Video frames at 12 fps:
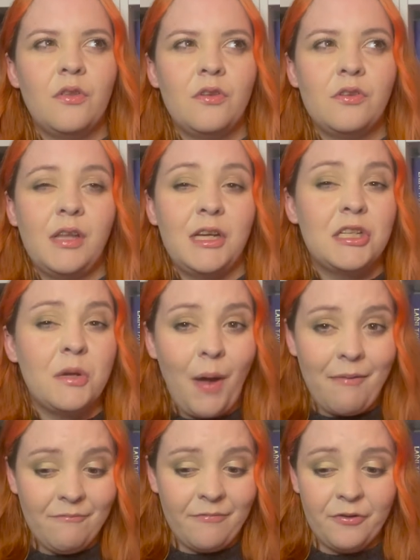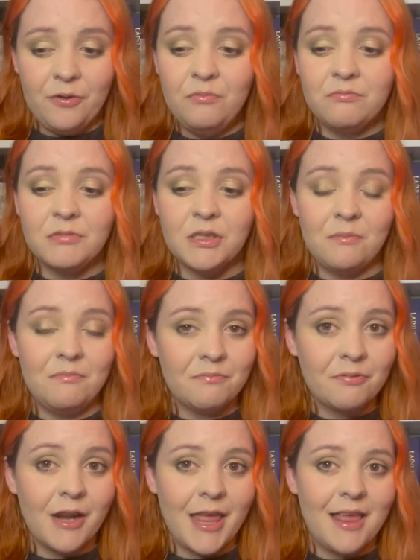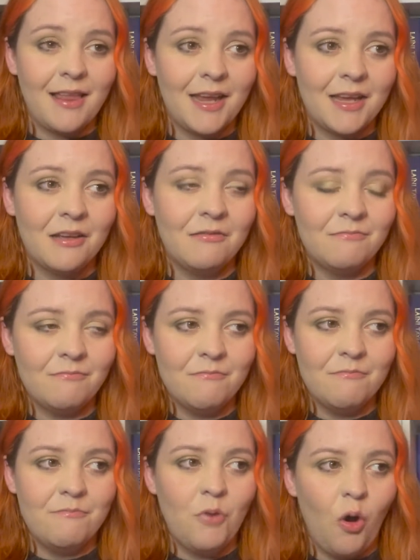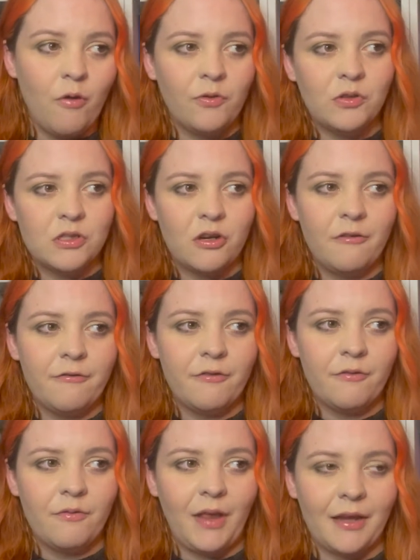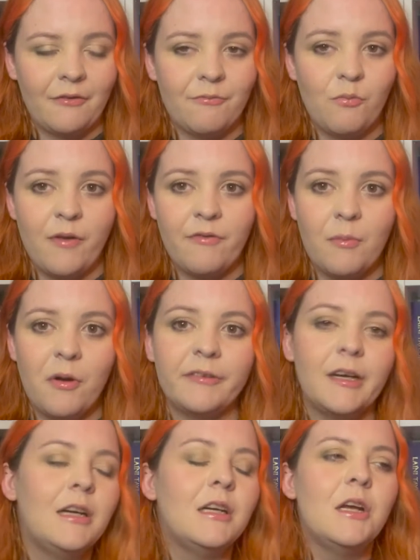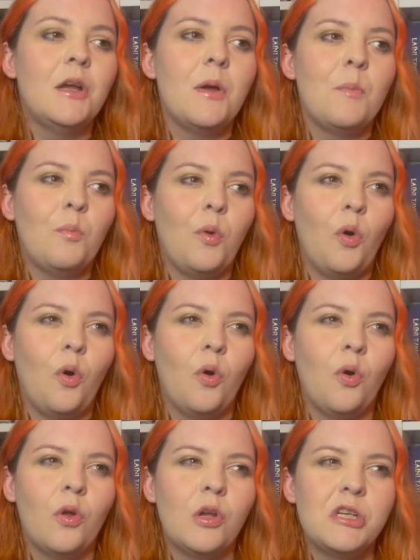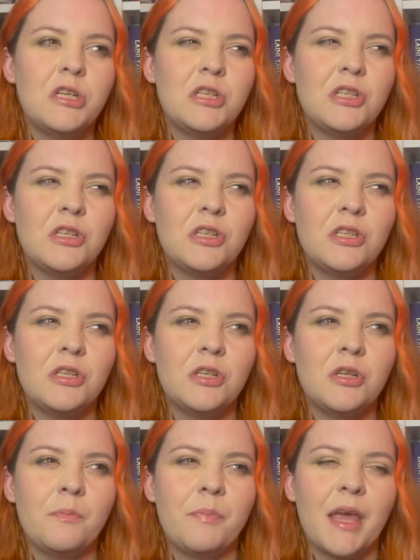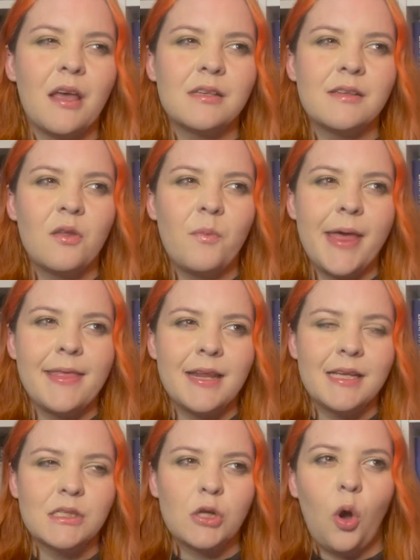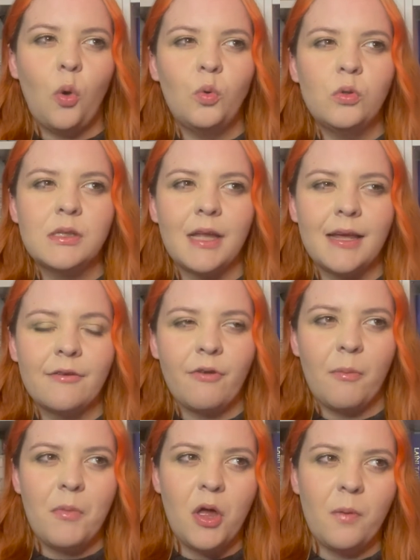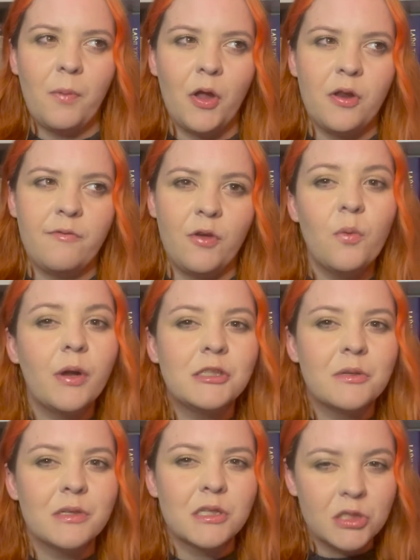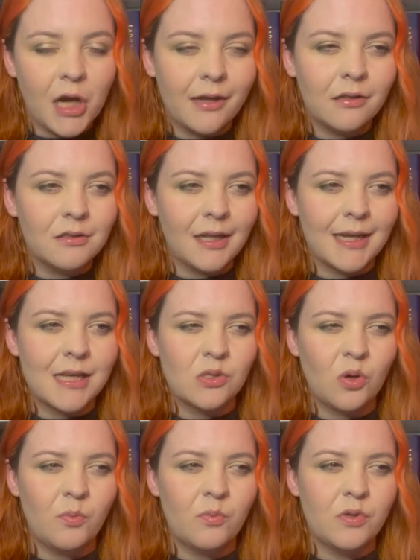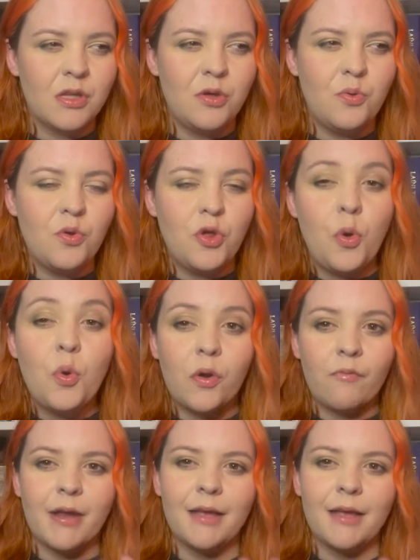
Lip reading: like she went through some pretty like awful stuff like with her mother, but because of the way that it's told, like from her point of view when she was a child, like it's you can